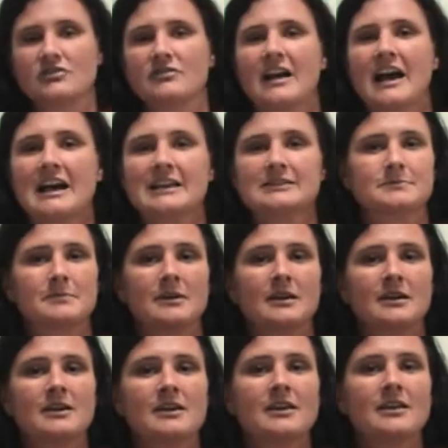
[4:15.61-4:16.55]
grasp,
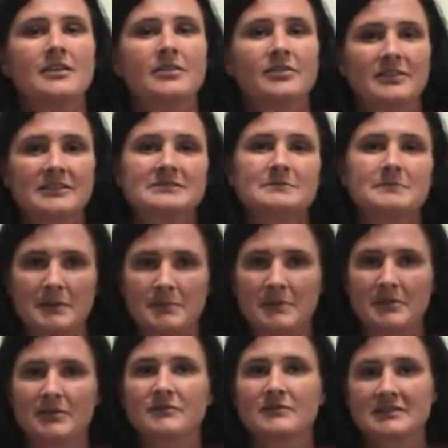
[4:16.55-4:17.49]
this might
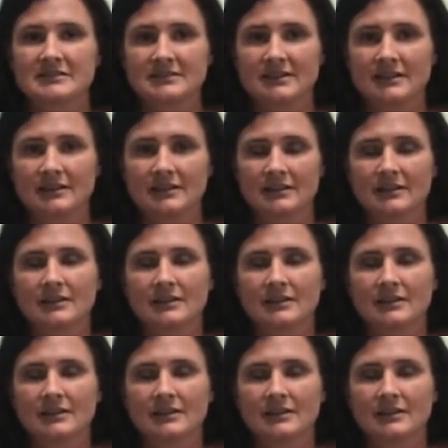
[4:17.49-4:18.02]
be the reason.